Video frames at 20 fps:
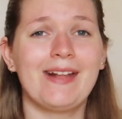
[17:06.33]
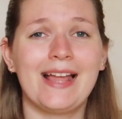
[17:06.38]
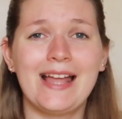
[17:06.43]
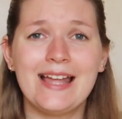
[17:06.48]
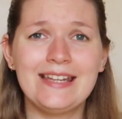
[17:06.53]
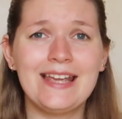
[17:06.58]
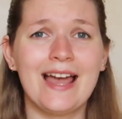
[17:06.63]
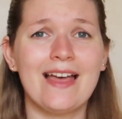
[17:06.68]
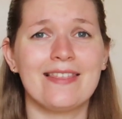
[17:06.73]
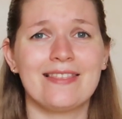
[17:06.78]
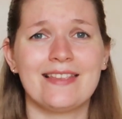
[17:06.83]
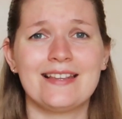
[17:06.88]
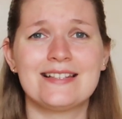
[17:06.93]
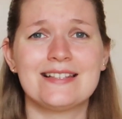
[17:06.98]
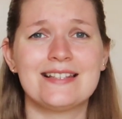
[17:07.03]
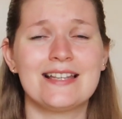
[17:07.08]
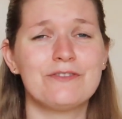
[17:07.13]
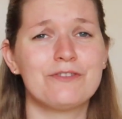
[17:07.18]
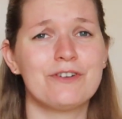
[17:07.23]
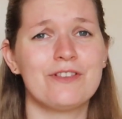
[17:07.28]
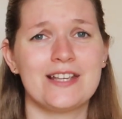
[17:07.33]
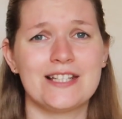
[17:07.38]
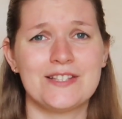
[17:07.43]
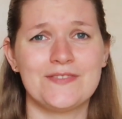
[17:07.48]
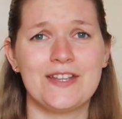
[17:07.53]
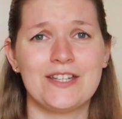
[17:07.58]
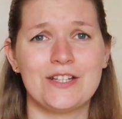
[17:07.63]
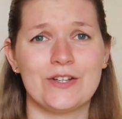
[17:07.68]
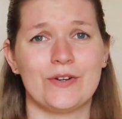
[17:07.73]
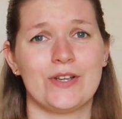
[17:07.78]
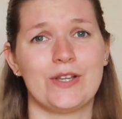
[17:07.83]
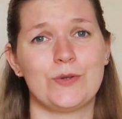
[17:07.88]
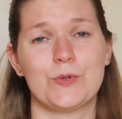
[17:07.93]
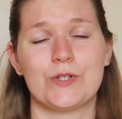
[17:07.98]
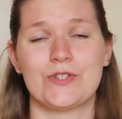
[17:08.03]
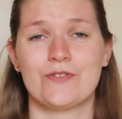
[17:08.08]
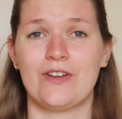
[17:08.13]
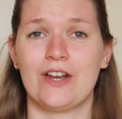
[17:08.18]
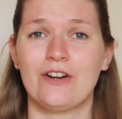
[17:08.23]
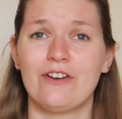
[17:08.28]
And yeah, this is it for this video. It
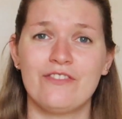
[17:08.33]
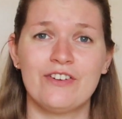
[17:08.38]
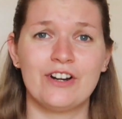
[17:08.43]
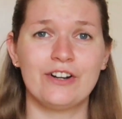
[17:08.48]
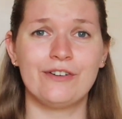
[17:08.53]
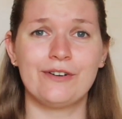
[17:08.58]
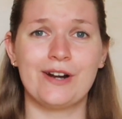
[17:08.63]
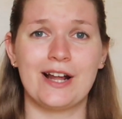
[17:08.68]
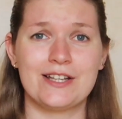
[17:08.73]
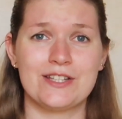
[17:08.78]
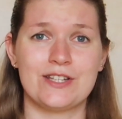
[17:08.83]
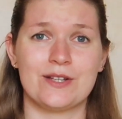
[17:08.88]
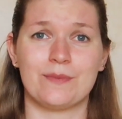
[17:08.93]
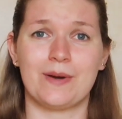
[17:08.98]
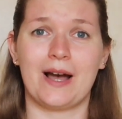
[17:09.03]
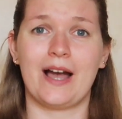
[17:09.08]
was very random.